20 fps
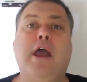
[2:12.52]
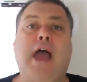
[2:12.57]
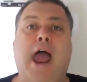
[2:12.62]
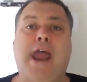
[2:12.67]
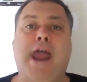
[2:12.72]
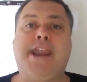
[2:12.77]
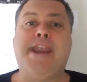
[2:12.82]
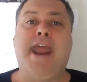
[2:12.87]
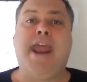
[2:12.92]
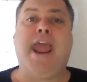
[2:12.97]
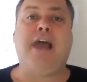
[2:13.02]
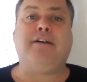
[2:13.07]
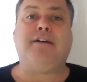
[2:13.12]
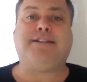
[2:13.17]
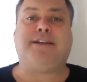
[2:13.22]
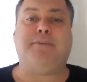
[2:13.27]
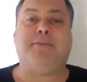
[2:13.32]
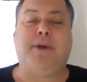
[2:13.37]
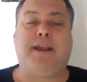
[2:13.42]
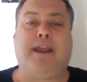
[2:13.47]
And now
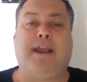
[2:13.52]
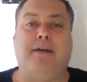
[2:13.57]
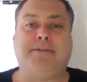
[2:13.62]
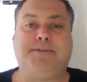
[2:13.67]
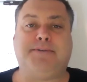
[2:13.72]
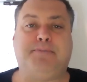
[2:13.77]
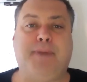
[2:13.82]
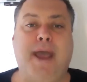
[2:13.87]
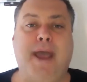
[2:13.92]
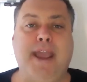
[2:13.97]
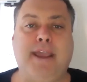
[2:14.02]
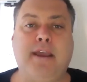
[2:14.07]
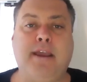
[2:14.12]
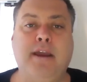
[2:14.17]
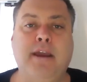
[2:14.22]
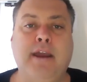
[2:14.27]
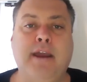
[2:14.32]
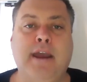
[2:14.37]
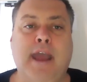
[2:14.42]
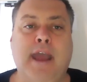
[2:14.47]
someone comes back
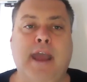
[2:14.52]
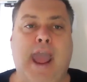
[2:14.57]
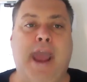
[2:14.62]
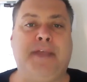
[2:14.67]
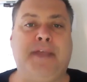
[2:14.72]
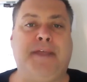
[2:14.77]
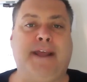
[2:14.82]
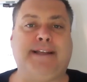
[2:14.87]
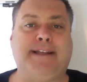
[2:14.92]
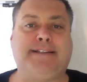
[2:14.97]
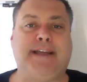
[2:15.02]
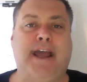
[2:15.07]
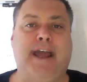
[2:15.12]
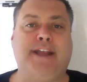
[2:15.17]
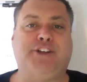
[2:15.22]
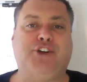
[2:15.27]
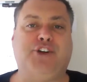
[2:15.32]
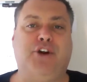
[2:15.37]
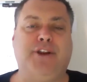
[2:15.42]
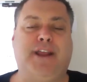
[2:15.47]
and they say,
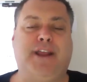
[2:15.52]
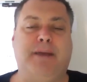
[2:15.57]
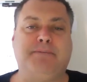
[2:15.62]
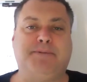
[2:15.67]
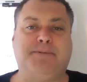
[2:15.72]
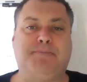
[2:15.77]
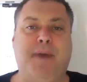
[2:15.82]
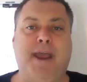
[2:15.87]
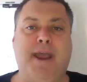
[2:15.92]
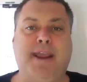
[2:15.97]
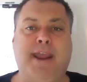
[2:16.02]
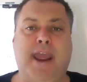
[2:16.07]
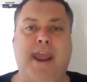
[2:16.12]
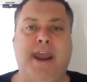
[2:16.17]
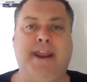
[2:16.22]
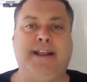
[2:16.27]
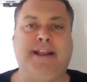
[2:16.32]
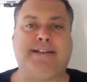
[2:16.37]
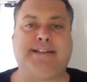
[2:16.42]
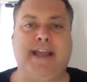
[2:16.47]
John comes back and
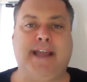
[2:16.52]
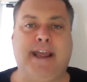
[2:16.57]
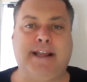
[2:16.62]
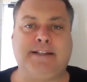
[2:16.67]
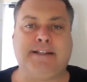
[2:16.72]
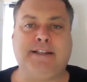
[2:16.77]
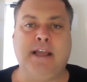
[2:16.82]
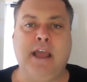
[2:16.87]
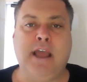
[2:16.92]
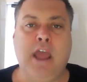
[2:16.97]
he says,